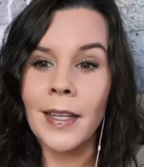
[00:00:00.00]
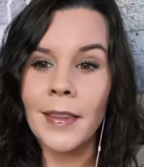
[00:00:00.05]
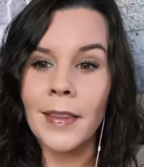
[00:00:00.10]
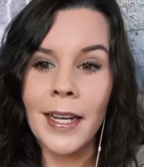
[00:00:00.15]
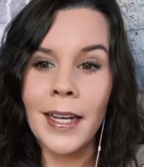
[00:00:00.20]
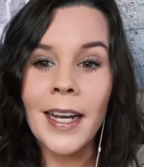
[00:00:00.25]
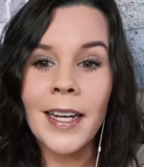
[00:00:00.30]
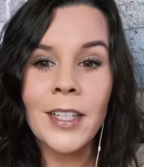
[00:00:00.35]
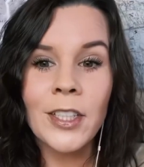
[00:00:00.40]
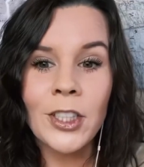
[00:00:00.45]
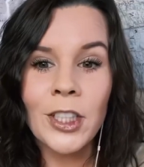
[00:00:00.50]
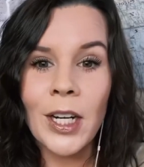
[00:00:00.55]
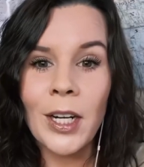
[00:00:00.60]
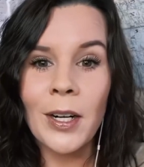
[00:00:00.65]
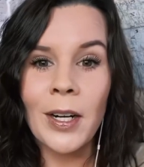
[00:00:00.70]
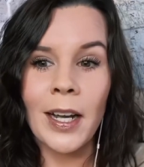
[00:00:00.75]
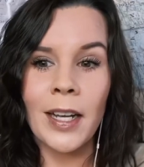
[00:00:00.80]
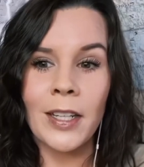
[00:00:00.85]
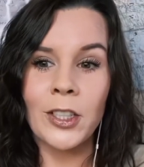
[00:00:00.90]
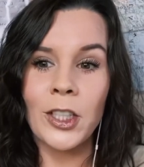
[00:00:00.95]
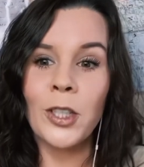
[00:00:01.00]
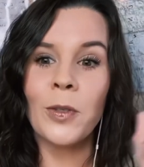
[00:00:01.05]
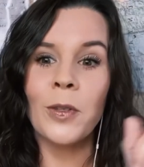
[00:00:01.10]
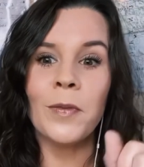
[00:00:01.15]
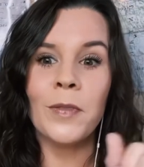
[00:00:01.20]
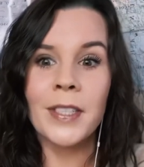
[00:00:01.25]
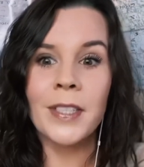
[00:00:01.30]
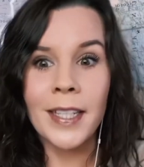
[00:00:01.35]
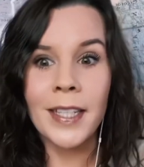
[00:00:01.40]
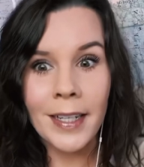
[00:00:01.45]
They kind of share a general
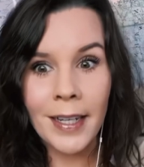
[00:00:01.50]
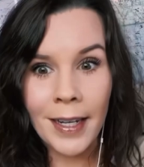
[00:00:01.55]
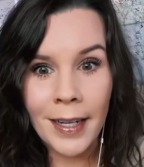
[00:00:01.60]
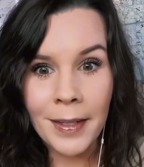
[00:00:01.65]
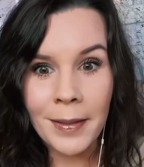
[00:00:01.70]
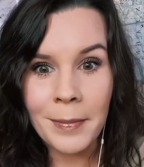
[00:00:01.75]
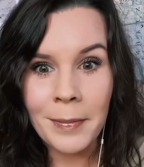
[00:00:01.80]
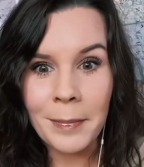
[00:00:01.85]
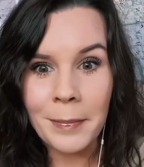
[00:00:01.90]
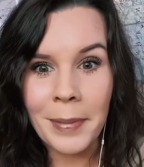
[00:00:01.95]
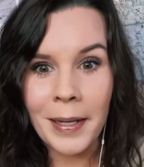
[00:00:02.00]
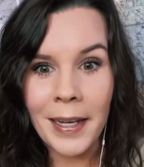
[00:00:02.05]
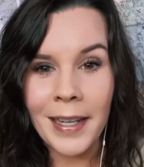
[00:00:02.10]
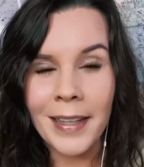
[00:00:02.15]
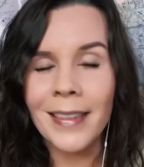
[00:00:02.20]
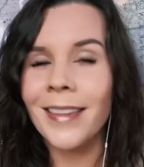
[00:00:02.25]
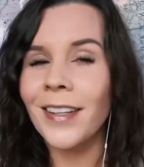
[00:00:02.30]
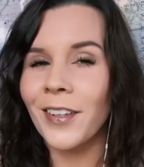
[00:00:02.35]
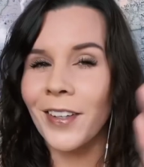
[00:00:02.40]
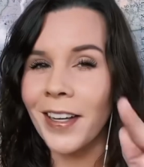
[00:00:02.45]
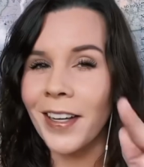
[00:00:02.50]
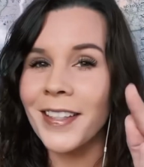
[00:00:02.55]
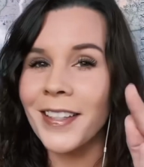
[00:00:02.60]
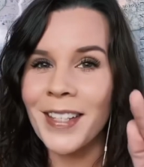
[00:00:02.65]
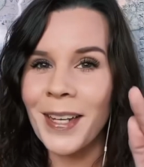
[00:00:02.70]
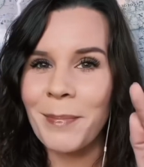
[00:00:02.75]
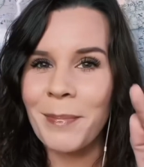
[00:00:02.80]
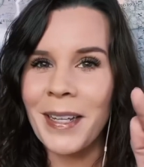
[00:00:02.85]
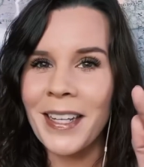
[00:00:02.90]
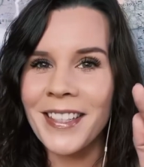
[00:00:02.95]
vicinity, but they're not the
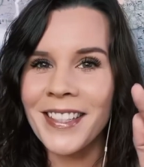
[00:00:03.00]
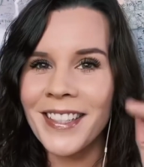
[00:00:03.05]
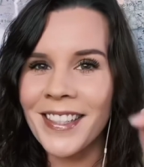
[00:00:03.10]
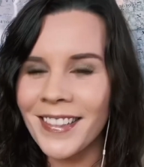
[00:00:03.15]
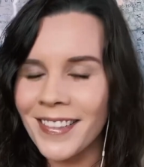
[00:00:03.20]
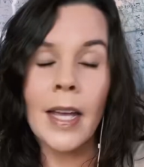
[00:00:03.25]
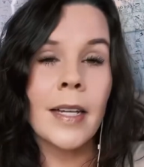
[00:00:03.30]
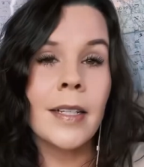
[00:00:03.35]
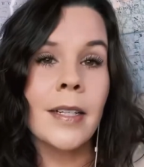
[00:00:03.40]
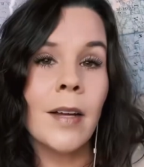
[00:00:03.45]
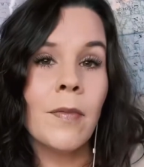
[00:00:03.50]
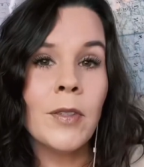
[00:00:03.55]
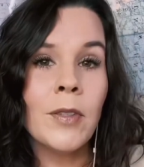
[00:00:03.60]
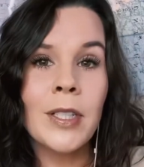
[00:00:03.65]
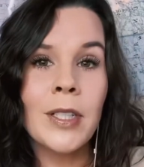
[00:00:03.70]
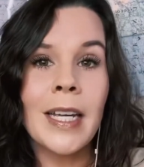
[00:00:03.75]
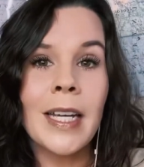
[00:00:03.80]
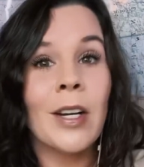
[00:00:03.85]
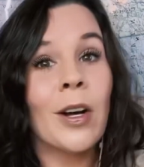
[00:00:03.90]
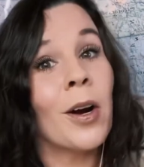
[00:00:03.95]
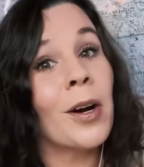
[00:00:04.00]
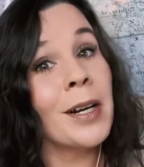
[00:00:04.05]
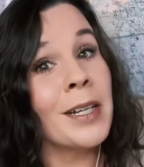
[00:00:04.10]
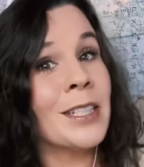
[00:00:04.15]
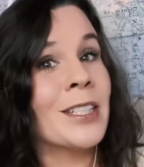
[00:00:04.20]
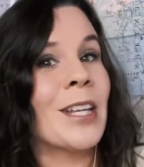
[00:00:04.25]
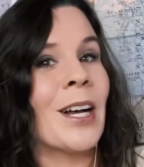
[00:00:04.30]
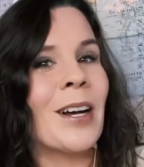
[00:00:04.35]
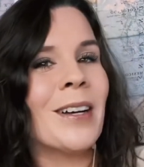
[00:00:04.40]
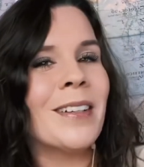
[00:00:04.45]
same place. Devil's Den,
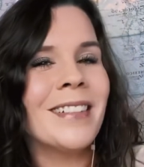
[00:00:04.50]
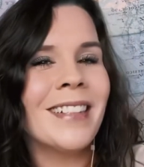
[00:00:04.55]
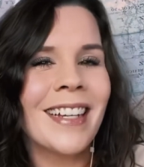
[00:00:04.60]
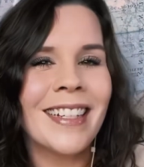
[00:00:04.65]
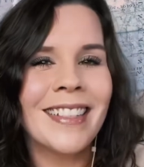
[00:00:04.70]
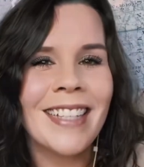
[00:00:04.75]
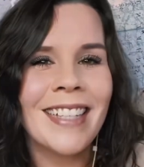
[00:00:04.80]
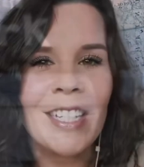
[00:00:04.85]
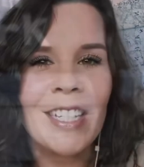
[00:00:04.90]
Arkansas is a